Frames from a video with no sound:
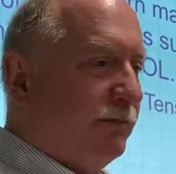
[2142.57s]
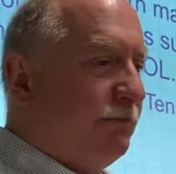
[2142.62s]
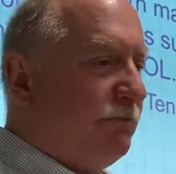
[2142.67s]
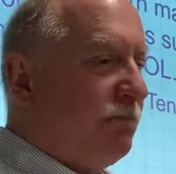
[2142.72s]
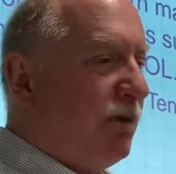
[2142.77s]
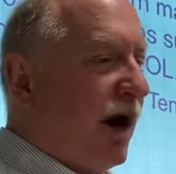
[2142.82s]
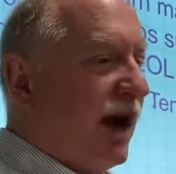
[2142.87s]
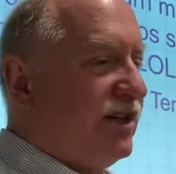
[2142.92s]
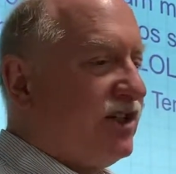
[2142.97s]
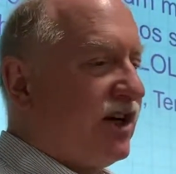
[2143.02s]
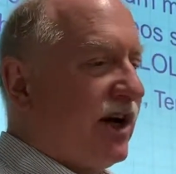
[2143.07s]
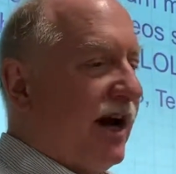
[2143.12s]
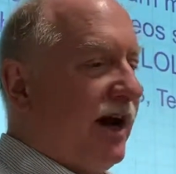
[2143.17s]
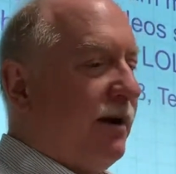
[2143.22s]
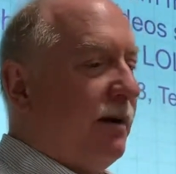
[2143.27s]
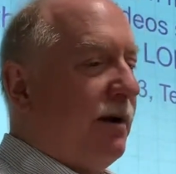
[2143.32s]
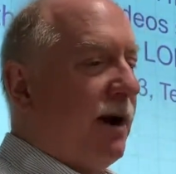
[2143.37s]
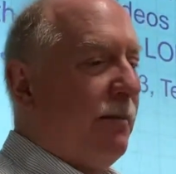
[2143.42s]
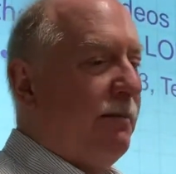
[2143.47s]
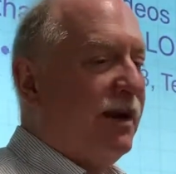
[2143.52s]
Project
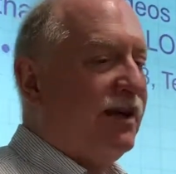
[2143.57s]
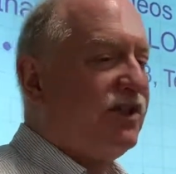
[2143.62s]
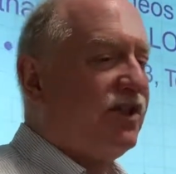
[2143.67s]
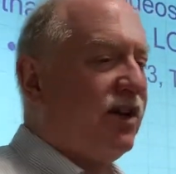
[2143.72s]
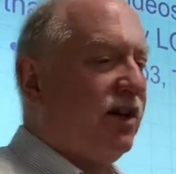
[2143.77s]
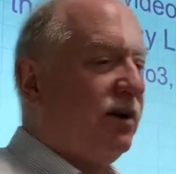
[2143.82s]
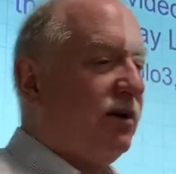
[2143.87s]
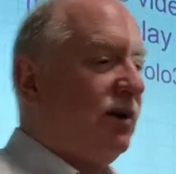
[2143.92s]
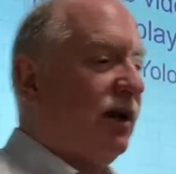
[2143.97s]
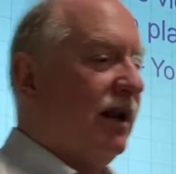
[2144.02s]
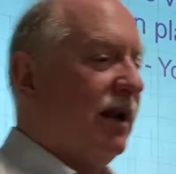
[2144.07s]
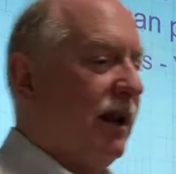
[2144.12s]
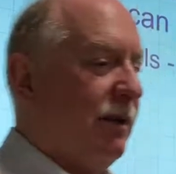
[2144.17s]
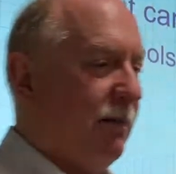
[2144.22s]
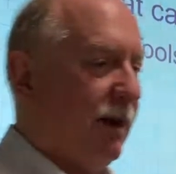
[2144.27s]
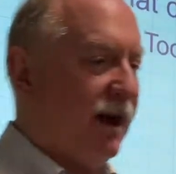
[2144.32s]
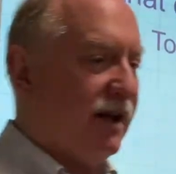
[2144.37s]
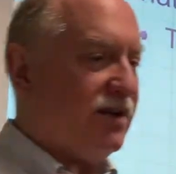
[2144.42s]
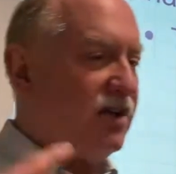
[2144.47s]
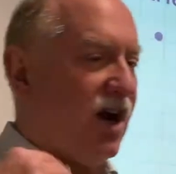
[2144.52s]
I mentioned in
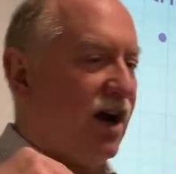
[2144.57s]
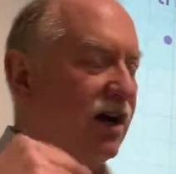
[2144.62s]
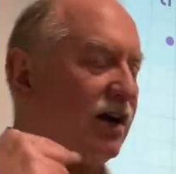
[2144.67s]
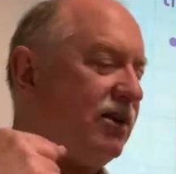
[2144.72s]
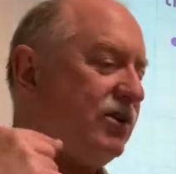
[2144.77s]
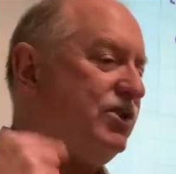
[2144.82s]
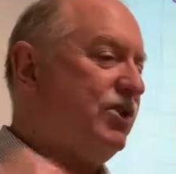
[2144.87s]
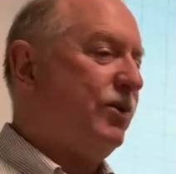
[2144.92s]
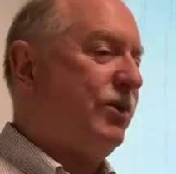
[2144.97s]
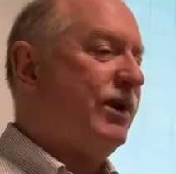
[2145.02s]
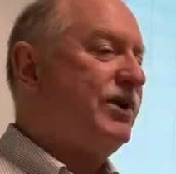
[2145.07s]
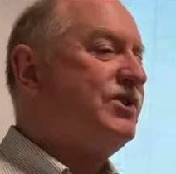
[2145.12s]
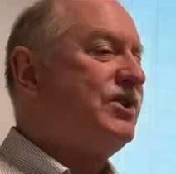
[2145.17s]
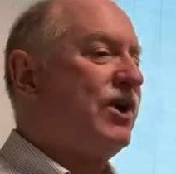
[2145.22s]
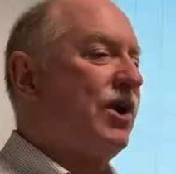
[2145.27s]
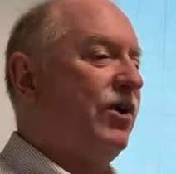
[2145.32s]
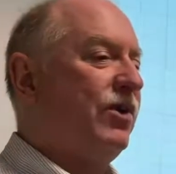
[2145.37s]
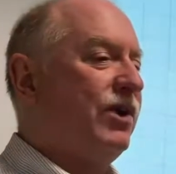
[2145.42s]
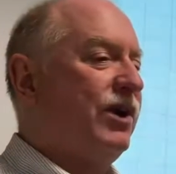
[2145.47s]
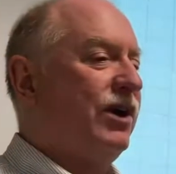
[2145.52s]
my talk 2 weeks
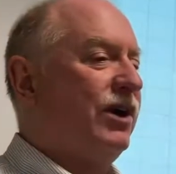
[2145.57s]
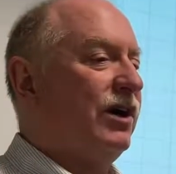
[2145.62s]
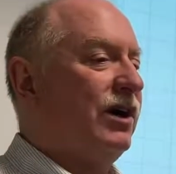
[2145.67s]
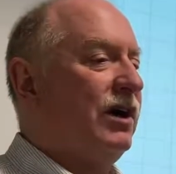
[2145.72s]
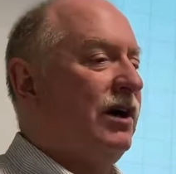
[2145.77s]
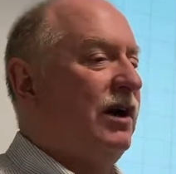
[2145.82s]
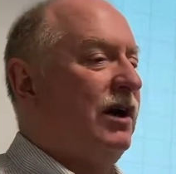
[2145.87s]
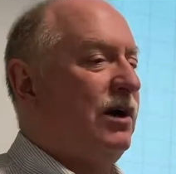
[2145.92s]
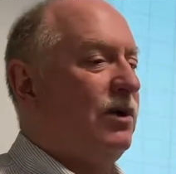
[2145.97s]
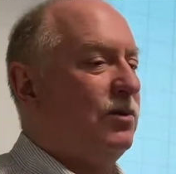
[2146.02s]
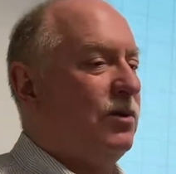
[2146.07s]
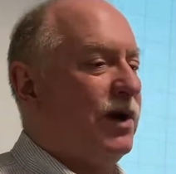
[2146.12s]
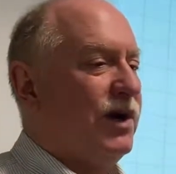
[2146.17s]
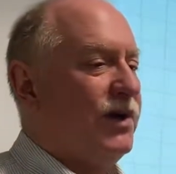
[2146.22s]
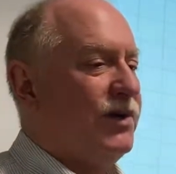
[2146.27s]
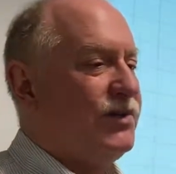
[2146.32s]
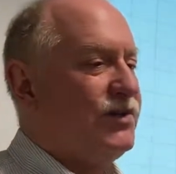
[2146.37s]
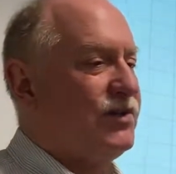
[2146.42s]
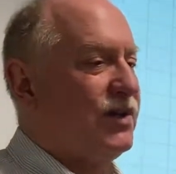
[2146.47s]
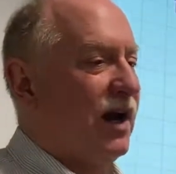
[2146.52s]
ago here
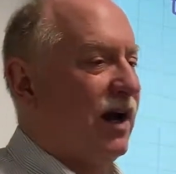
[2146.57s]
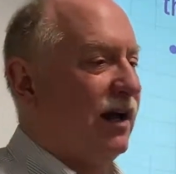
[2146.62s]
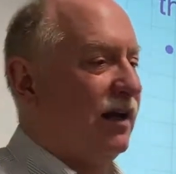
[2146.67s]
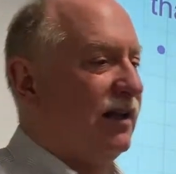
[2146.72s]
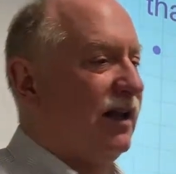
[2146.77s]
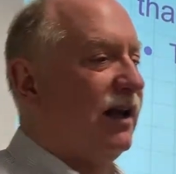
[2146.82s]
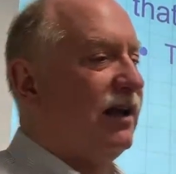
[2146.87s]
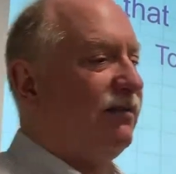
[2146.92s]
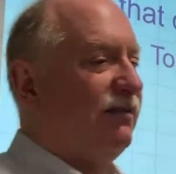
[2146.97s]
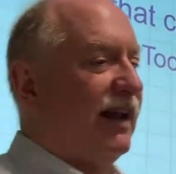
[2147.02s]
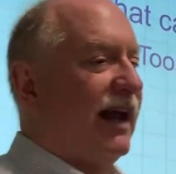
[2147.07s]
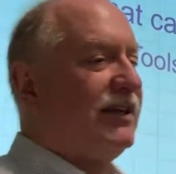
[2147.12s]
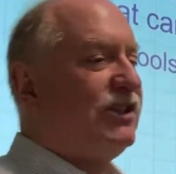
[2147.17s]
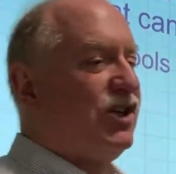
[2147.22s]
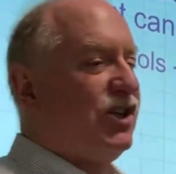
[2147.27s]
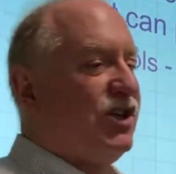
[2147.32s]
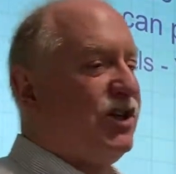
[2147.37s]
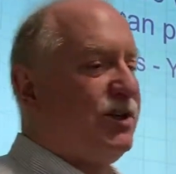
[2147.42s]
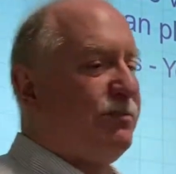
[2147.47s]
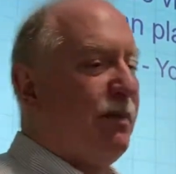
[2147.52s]
was League of
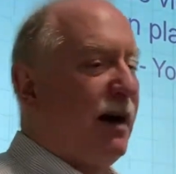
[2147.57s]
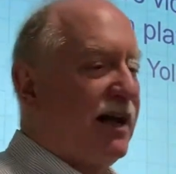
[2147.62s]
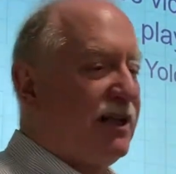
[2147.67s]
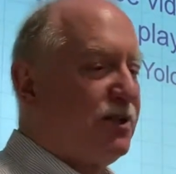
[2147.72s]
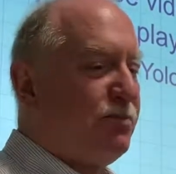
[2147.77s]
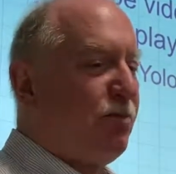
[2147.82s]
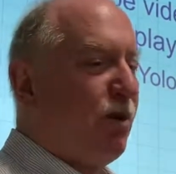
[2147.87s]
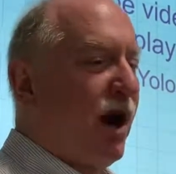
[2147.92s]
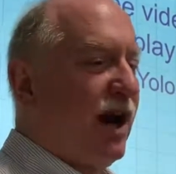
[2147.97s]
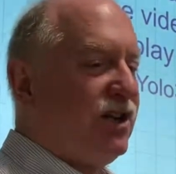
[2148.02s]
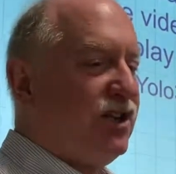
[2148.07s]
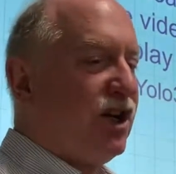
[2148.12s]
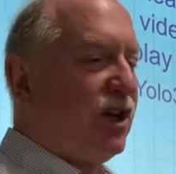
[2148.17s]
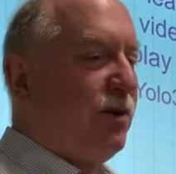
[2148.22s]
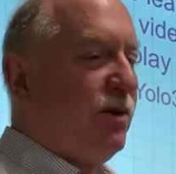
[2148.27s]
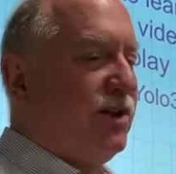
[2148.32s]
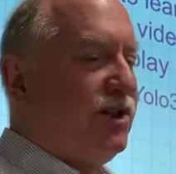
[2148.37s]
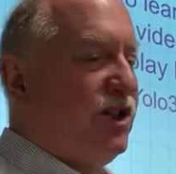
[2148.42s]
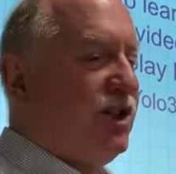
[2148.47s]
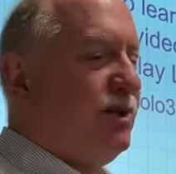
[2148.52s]
Legends Bots
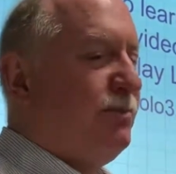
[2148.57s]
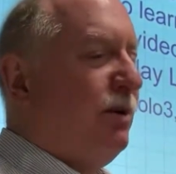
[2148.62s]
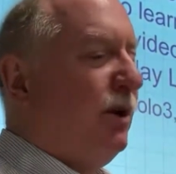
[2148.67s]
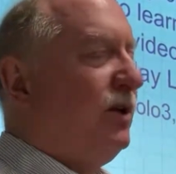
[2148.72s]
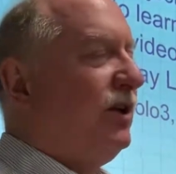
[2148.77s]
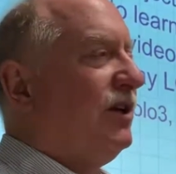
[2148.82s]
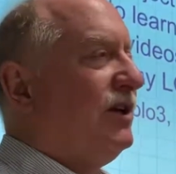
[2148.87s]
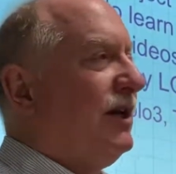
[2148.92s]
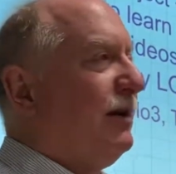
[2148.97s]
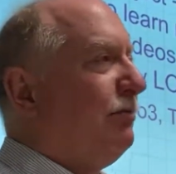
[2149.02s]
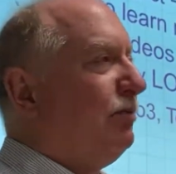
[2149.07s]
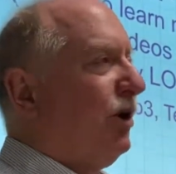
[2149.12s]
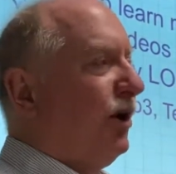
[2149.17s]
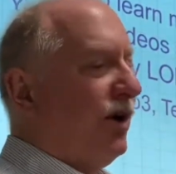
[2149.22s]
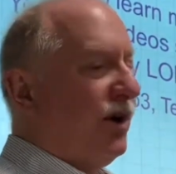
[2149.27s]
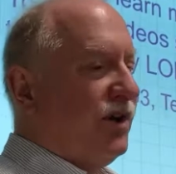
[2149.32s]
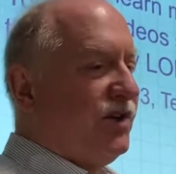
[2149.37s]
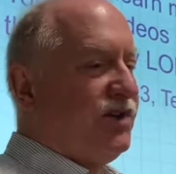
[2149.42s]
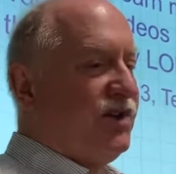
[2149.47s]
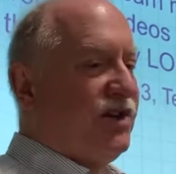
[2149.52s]
Project, which is build a deep
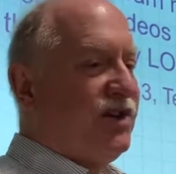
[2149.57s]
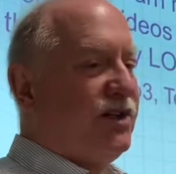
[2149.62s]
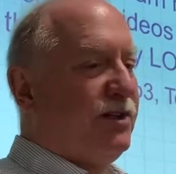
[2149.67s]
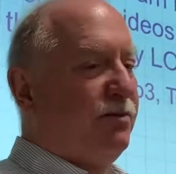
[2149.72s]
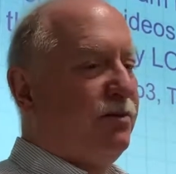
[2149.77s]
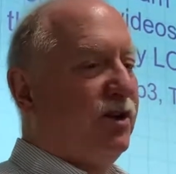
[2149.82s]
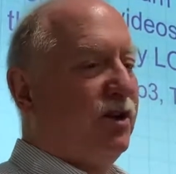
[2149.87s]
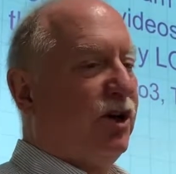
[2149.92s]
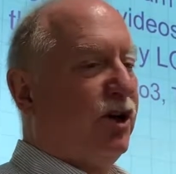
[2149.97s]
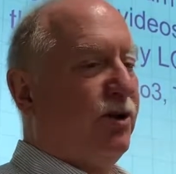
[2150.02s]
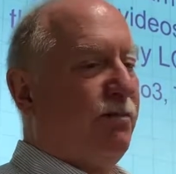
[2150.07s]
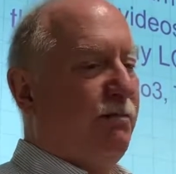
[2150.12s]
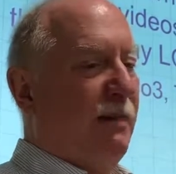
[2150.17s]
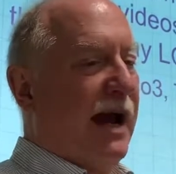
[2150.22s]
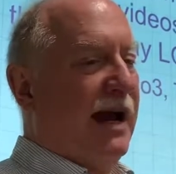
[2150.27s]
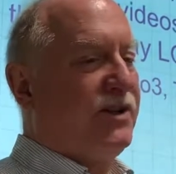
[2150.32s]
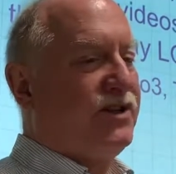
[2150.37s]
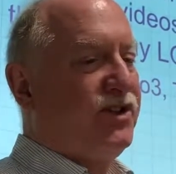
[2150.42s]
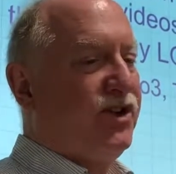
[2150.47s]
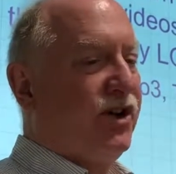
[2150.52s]
learning system to learn
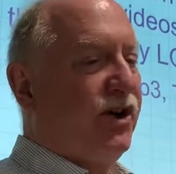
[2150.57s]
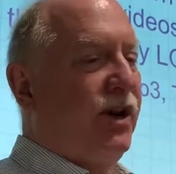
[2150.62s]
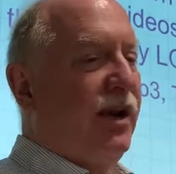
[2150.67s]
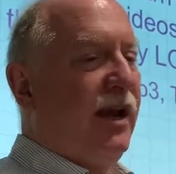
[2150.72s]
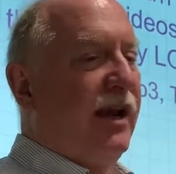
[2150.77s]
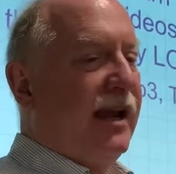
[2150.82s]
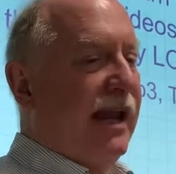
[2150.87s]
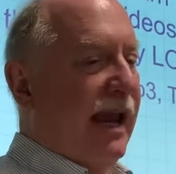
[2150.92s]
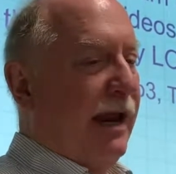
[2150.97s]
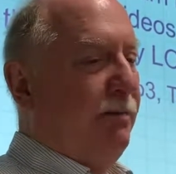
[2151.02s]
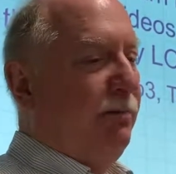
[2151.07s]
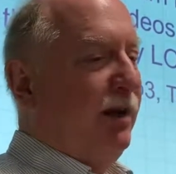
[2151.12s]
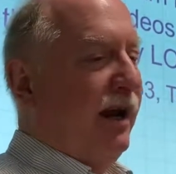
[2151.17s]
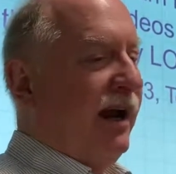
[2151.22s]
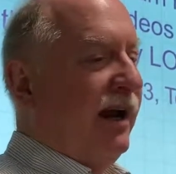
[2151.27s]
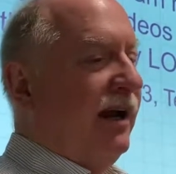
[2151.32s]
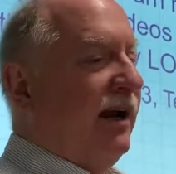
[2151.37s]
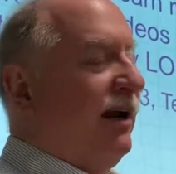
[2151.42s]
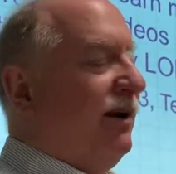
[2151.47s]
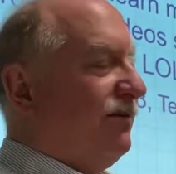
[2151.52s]
master
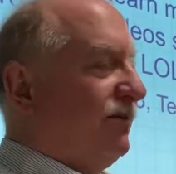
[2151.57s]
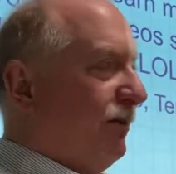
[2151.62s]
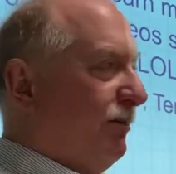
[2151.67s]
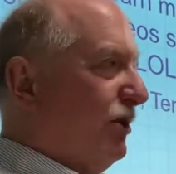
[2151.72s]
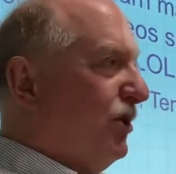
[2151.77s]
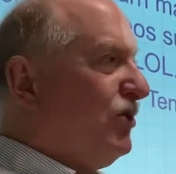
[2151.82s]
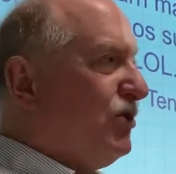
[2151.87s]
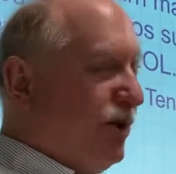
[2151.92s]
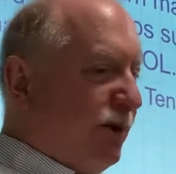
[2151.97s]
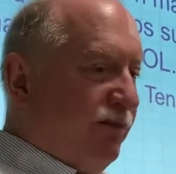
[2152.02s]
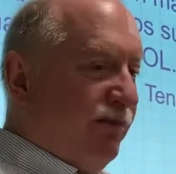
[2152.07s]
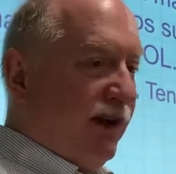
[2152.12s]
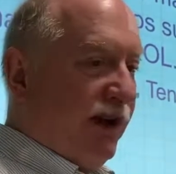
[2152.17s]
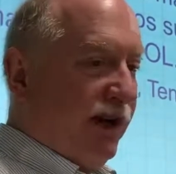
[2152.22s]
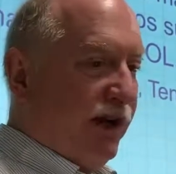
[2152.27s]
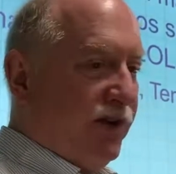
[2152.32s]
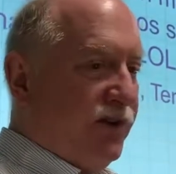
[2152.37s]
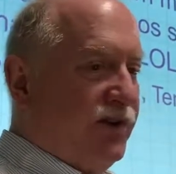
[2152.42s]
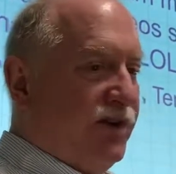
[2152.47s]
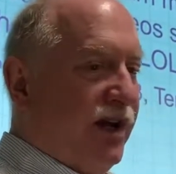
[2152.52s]
gameplay from YouTube
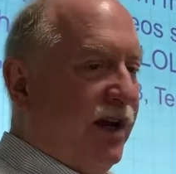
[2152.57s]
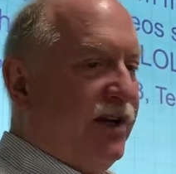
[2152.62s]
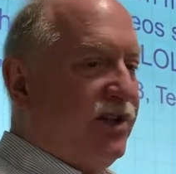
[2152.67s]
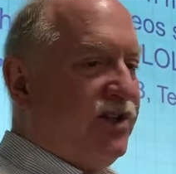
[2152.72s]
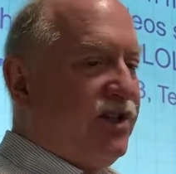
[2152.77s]
videos,